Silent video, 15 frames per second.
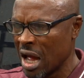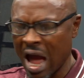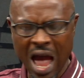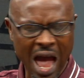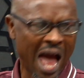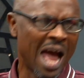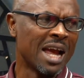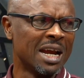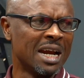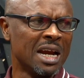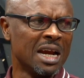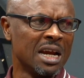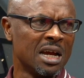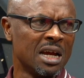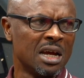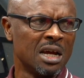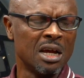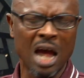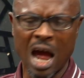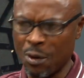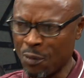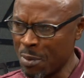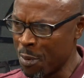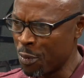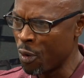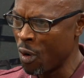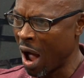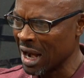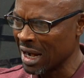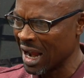angry. And when
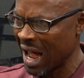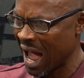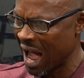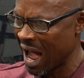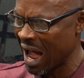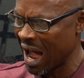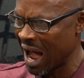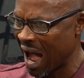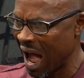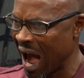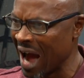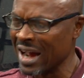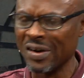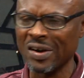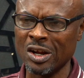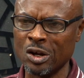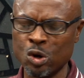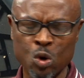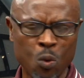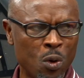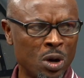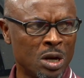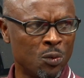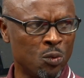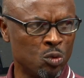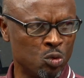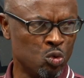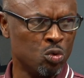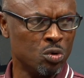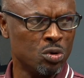people are angry, you know what they will
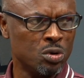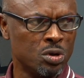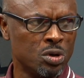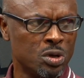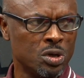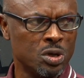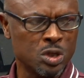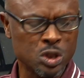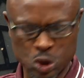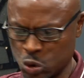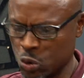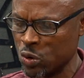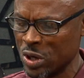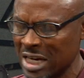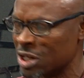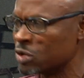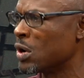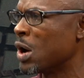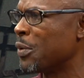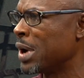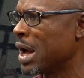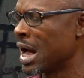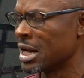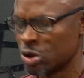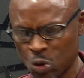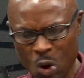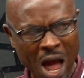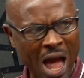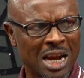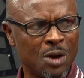do. So that is where we are. So
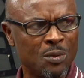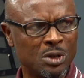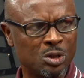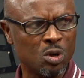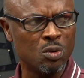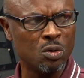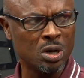I agree with Sowore.